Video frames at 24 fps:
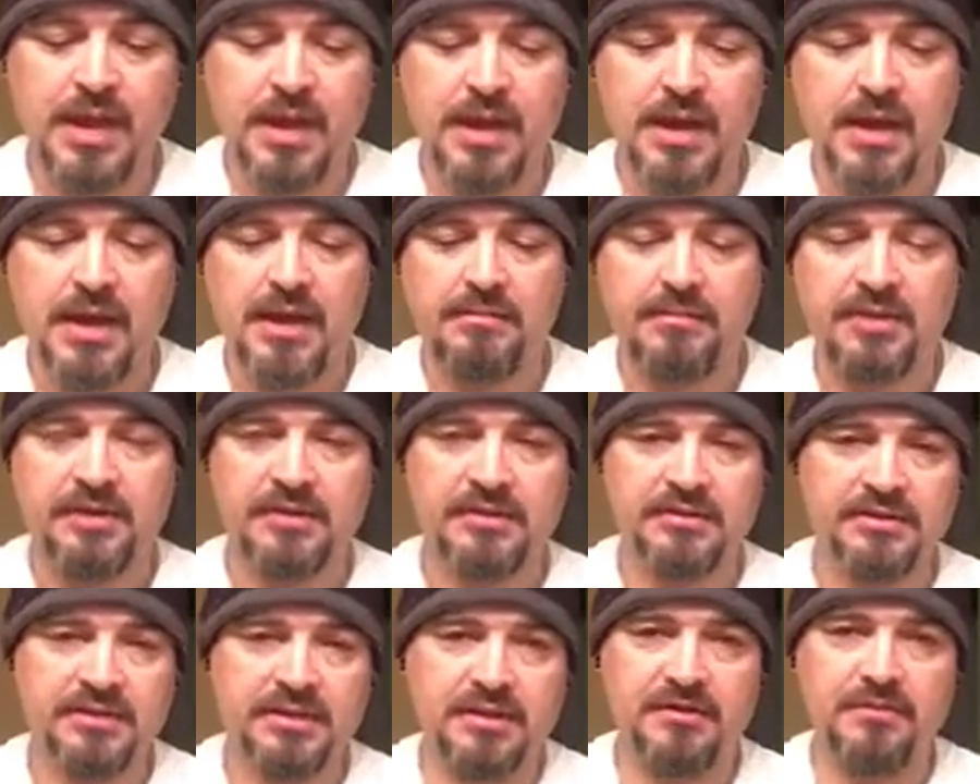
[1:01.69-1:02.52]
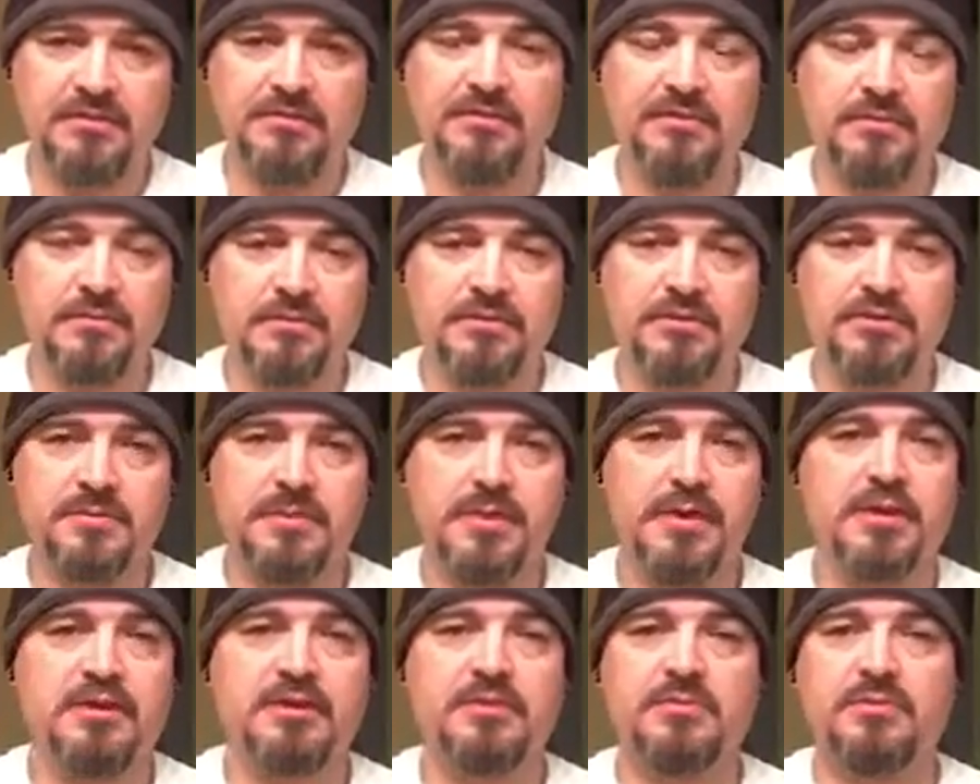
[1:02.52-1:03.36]
I myself am
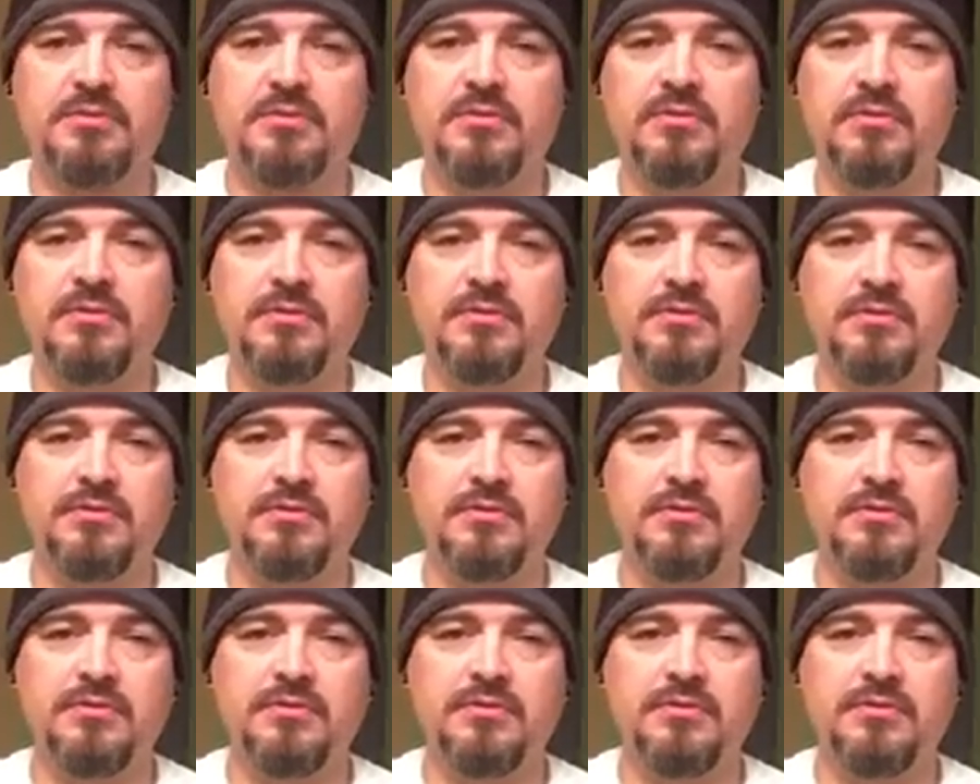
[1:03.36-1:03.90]
responsible